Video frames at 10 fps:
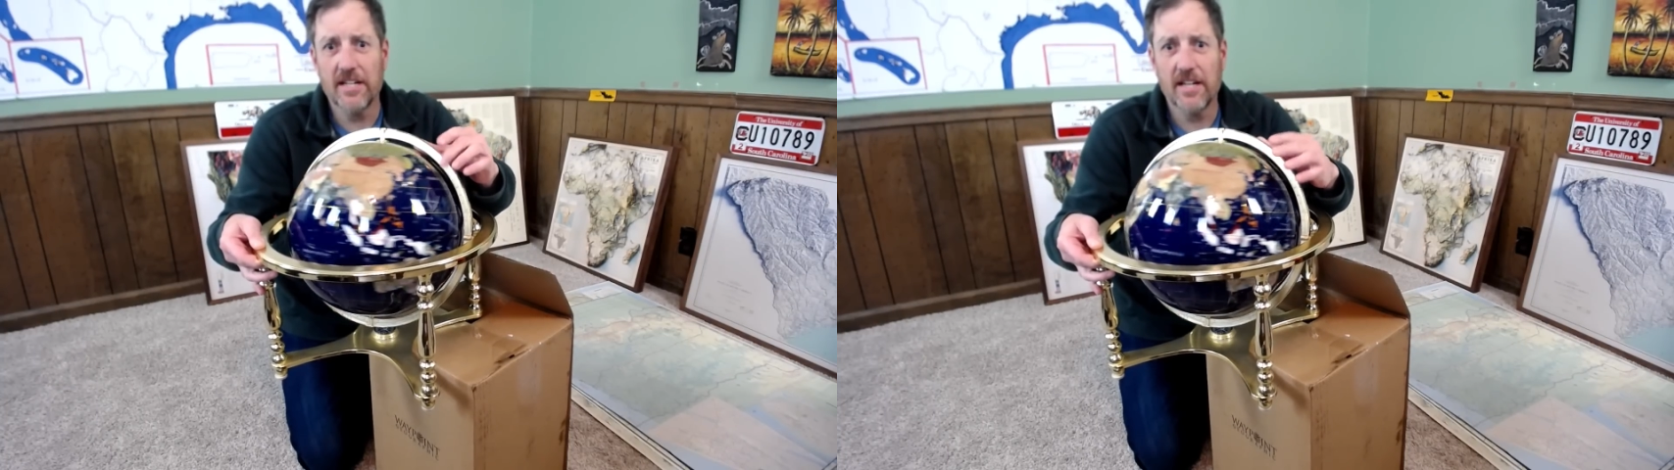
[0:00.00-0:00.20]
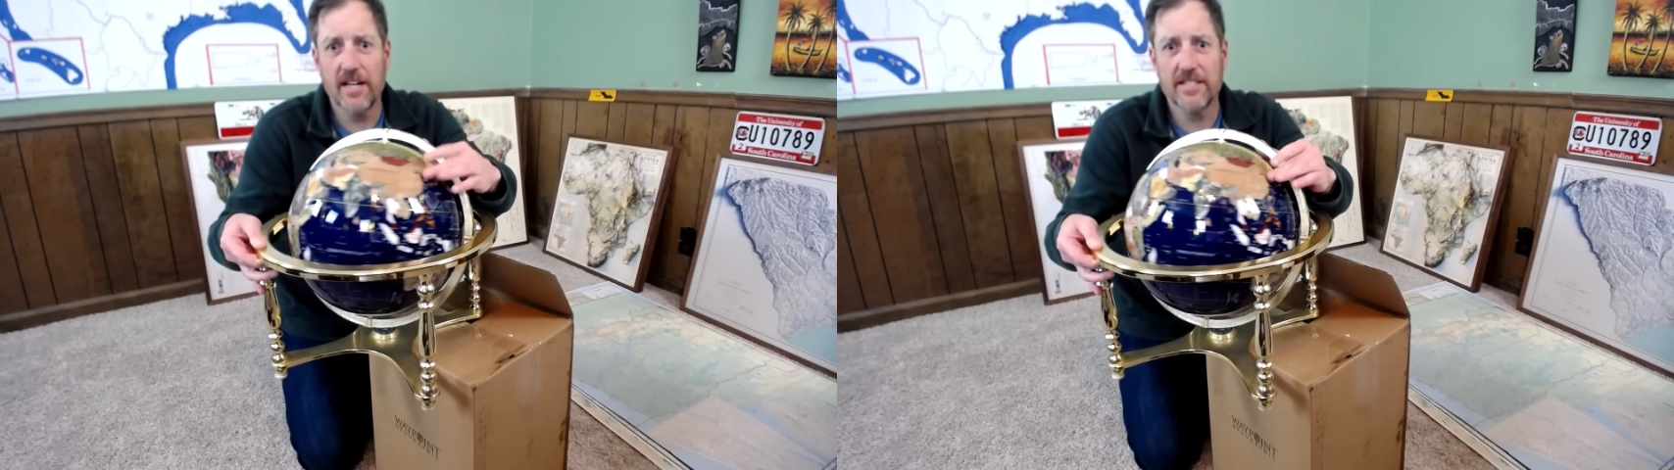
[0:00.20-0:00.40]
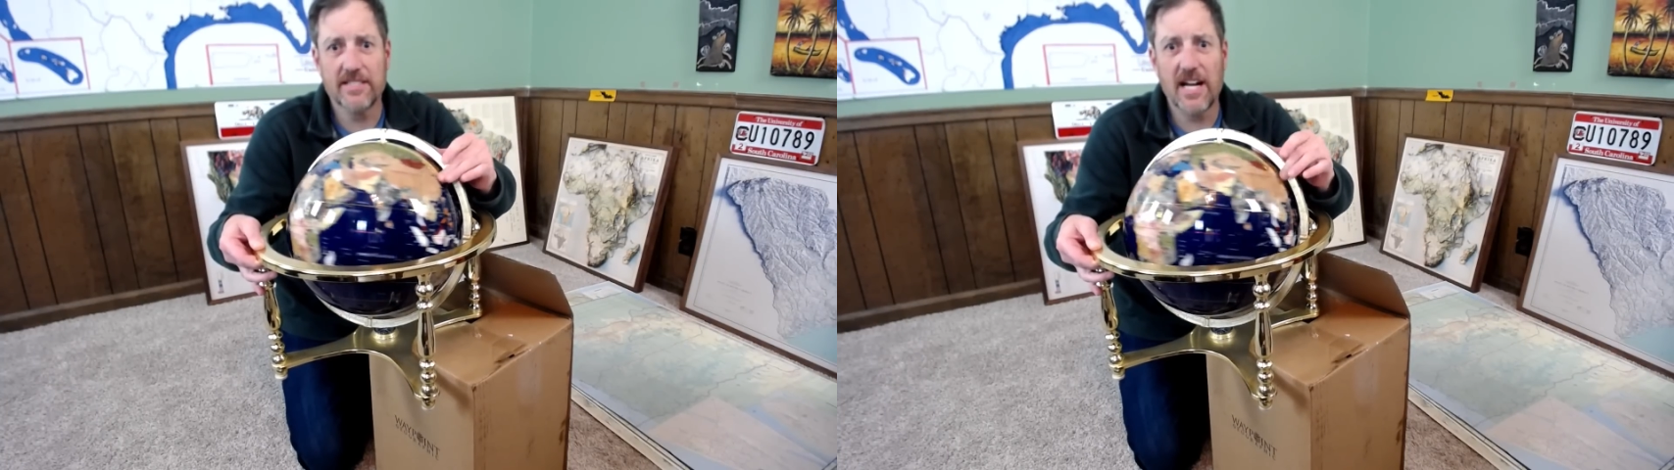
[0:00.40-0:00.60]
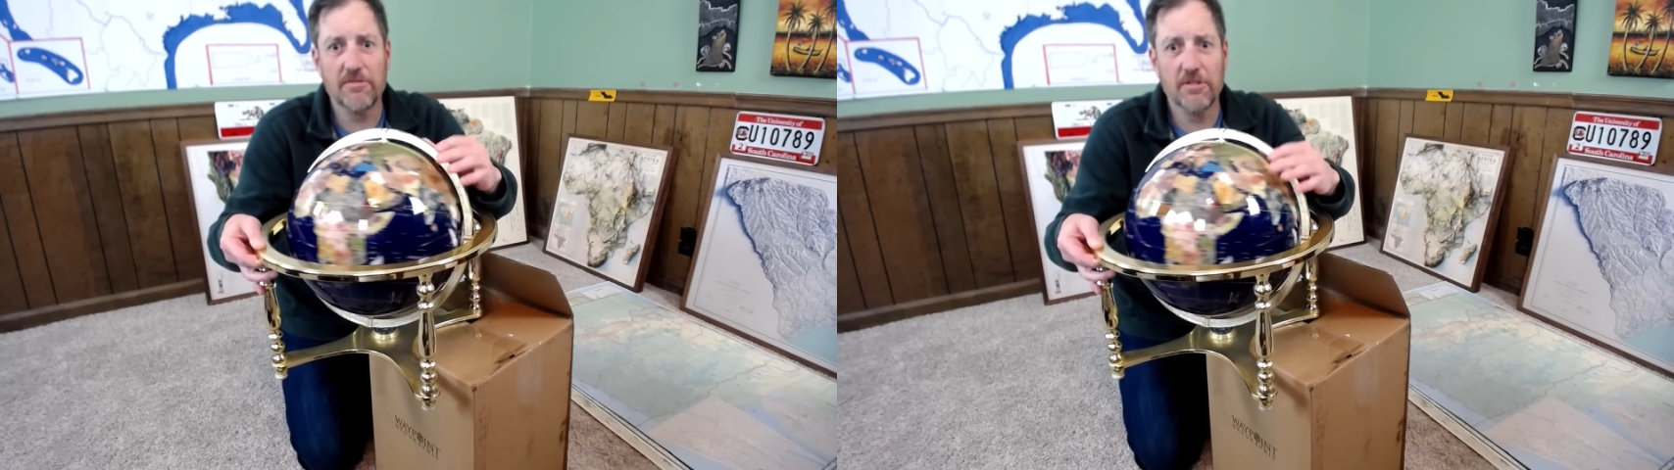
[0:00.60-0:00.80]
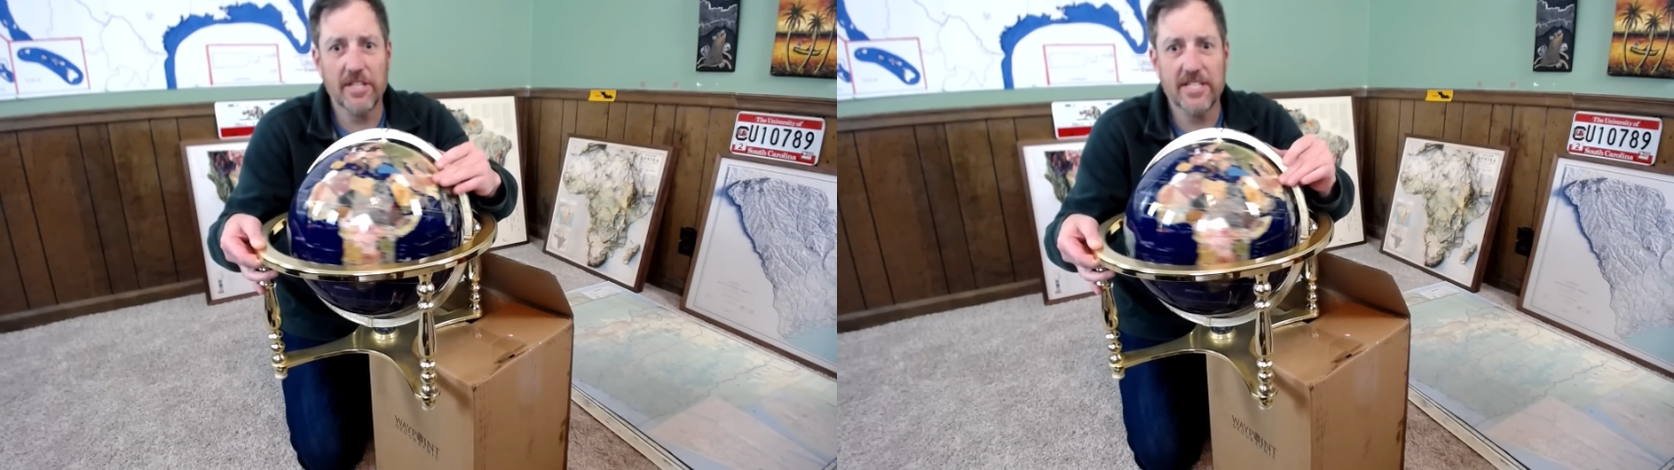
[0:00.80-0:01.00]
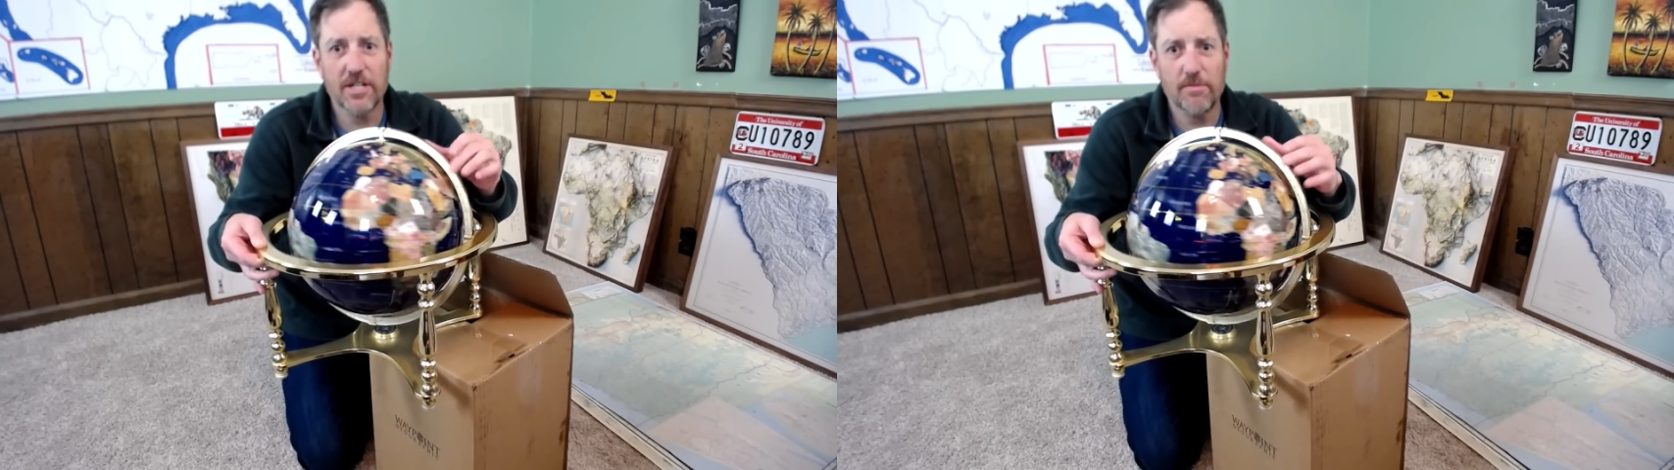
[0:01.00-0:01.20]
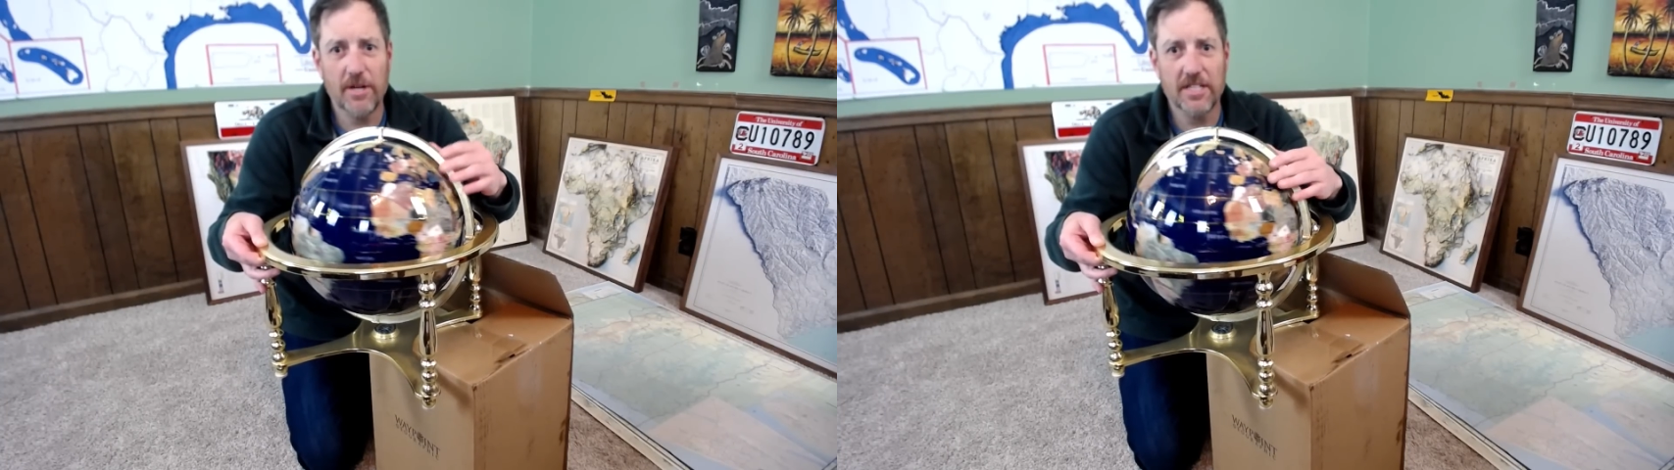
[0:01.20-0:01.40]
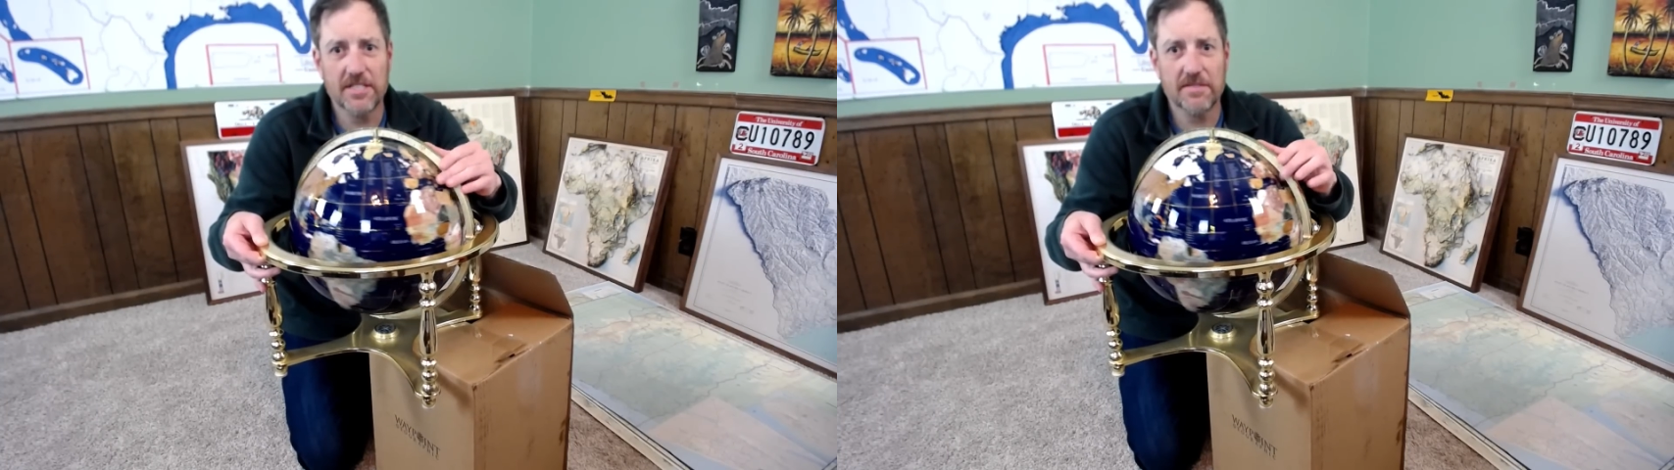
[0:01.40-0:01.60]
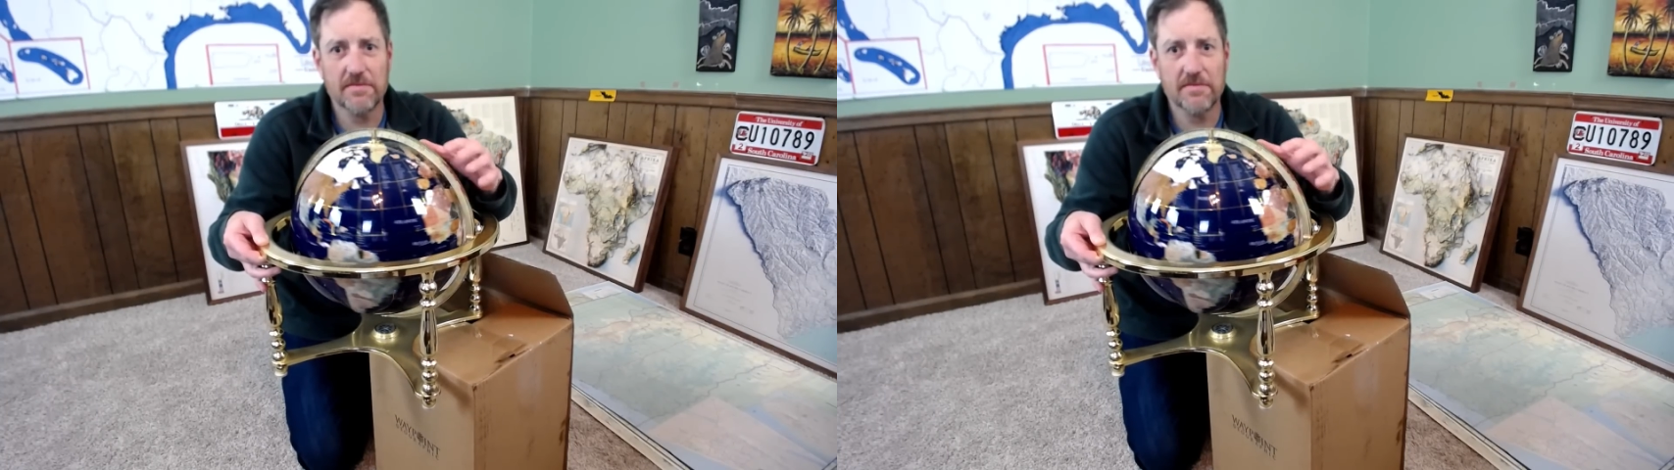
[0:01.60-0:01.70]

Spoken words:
It's not really so much